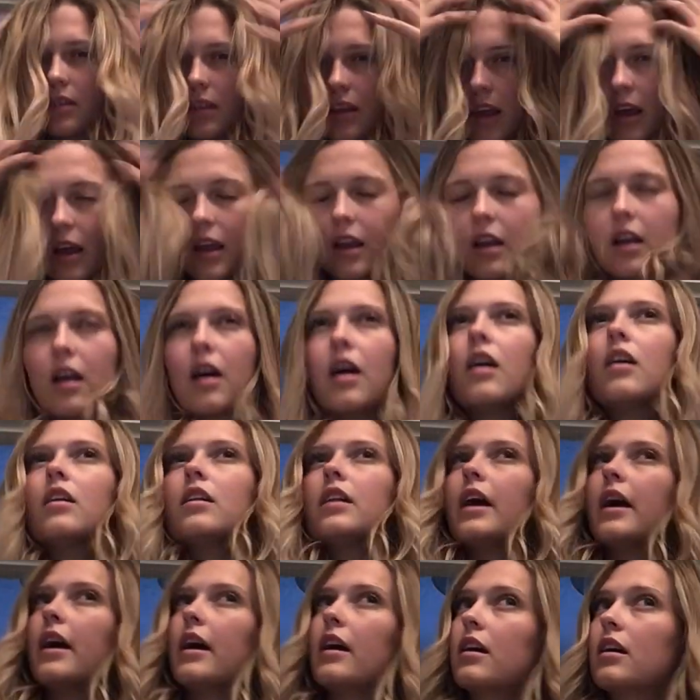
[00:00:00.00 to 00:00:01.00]
Then I'll
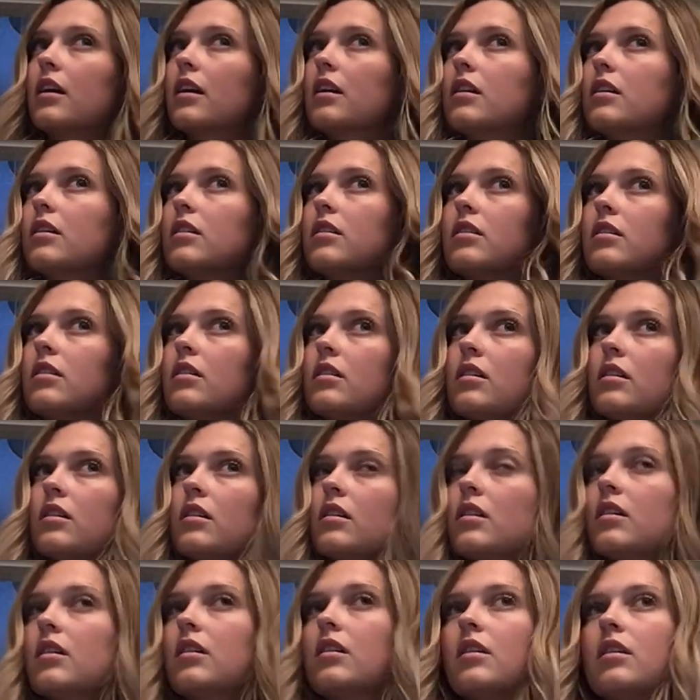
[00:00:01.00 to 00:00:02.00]
like
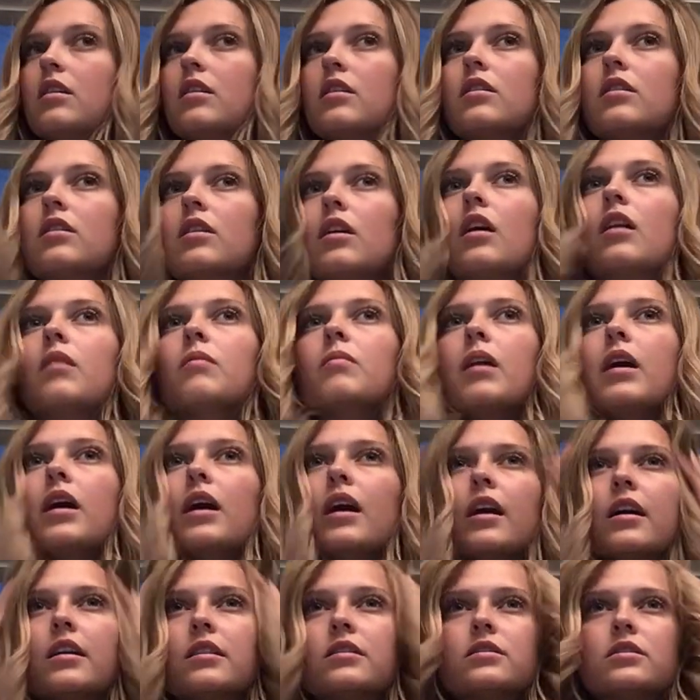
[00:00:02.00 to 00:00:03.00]
run my
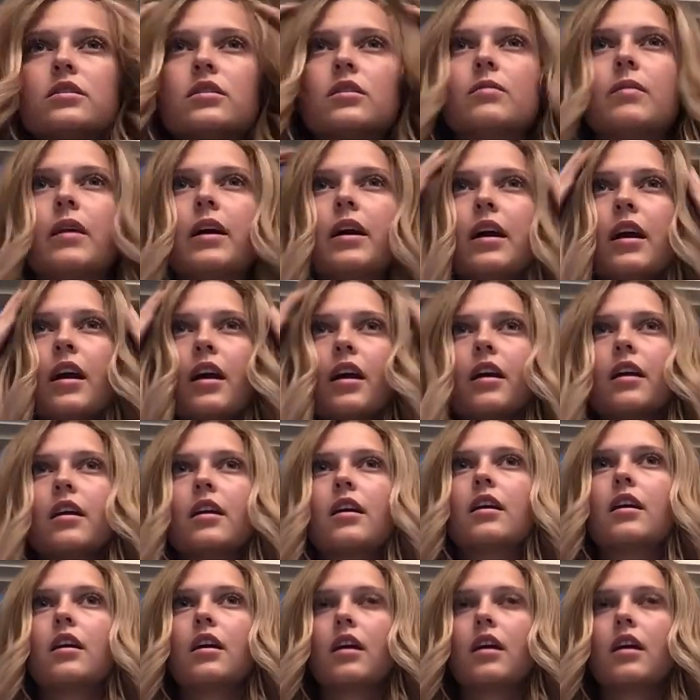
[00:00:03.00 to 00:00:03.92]
hands through my hair,